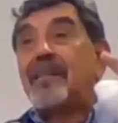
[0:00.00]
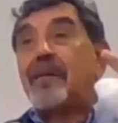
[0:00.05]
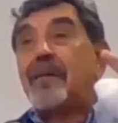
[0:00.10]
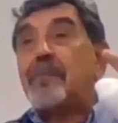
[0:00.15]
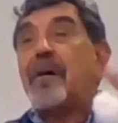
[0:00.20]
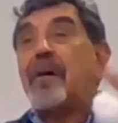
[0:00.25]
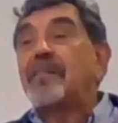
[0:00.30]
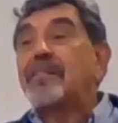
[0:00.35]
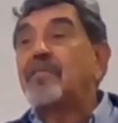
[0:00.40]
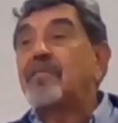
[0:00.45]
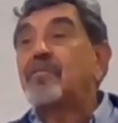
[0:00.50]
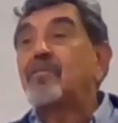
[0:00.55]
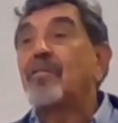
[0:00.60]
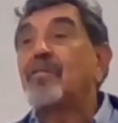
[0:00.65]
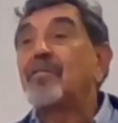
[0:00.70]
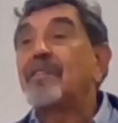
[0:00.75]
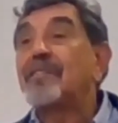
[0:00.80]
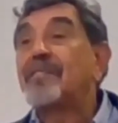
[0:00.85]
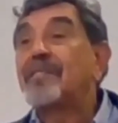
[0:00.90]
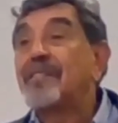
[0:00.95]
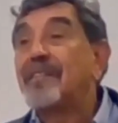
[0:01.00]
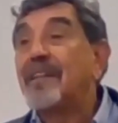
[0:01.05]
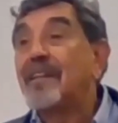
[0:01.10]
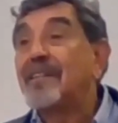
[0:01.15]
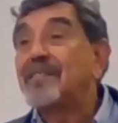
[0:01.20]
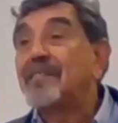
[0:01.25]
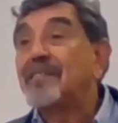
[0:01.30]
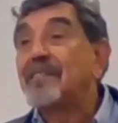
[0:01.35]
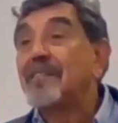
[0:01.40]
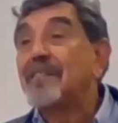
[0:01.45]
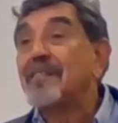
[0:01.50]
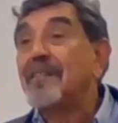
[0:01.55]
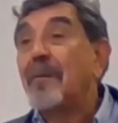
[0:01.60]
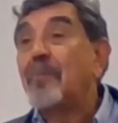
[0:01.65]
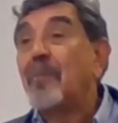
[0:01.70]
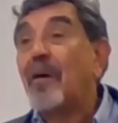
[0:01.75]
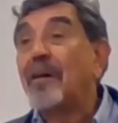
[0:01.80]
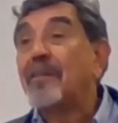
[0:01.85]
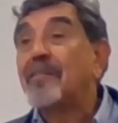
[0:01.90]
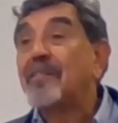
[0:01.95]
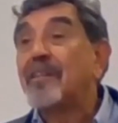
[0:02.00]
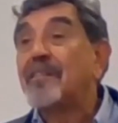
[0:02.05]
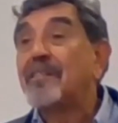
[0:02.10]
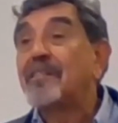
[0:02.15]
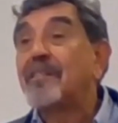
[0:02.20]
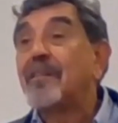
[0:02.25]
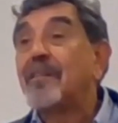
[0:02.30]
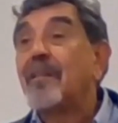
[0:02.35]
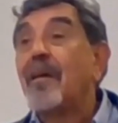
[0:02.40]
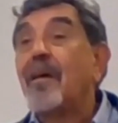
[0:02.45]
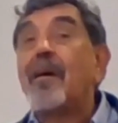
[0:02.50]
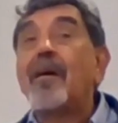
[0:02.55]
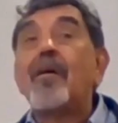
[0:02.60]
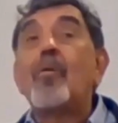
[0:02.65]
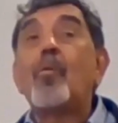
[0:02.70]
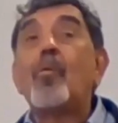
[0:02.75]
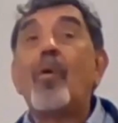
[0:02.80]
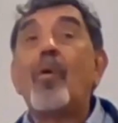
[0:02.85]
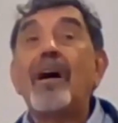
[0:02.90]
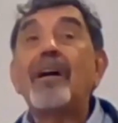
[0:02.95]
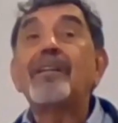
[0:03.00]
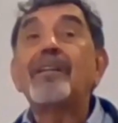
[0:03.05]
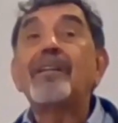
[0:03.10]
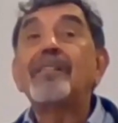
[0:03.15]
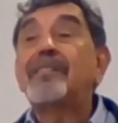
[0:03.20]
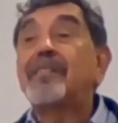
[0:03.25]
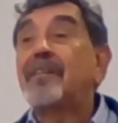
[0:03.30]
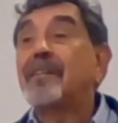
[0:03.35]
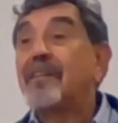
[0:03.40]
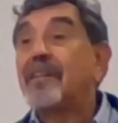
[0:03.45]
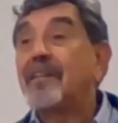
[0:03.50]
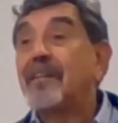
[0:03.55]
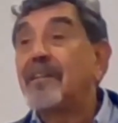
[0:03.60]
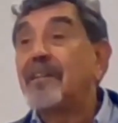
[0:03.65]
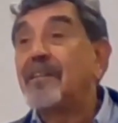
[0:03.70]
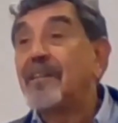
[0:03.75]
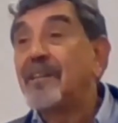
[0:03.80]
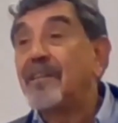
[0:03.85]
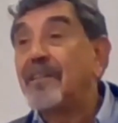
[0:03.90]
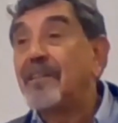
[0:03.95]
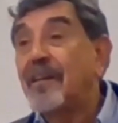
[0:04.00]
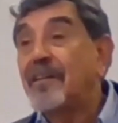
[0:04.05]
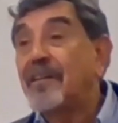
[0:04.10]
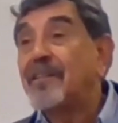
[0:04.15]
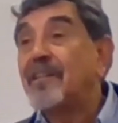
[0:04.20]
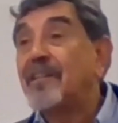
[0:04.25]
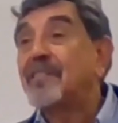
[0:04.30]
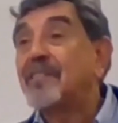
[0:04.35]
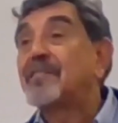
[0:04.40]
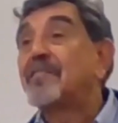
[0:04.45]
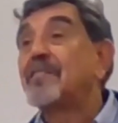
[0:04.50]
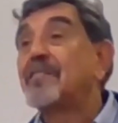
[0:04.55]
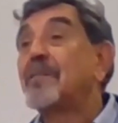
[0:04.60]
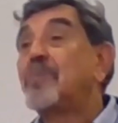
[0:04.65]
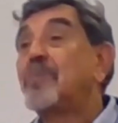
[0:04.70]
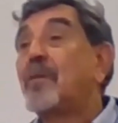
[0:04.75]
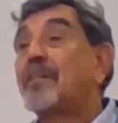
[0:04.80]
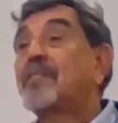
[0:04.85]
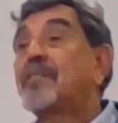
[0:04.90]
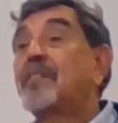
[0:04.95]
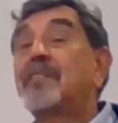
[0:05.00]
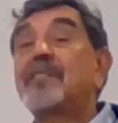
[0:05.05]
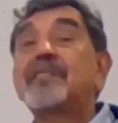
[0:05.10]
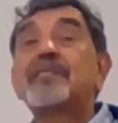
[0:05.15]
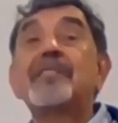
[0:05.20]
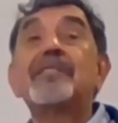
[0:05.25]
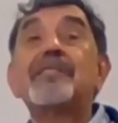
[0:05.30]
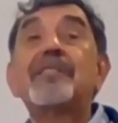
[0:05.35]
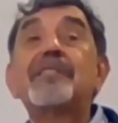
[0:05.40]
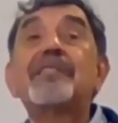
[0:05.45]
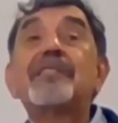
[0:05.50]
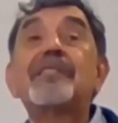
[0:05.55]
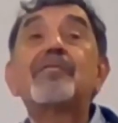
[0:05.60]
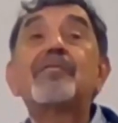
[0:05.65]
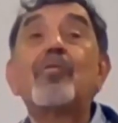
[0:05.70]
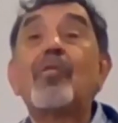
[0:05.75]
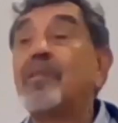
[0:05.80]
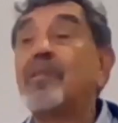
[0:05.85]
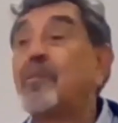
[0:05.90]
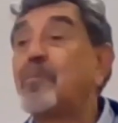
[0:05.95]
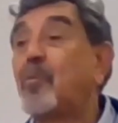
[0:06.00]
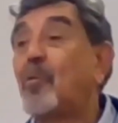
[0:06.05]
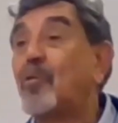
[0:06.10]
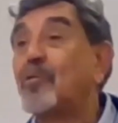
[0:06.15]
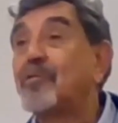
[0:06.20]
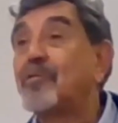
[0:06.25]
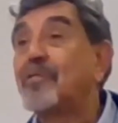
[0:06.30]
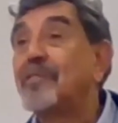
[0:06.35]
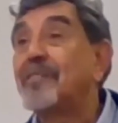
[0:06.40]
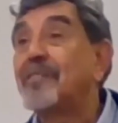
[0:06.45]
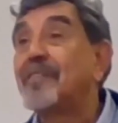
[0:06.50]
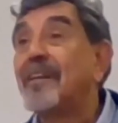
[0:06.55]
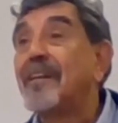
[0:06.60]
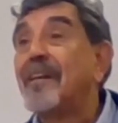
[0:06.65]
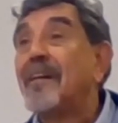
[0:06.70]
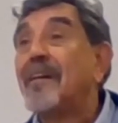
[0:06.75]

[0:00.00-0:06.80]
the basis of international migration. Why in the international migration, this is so important?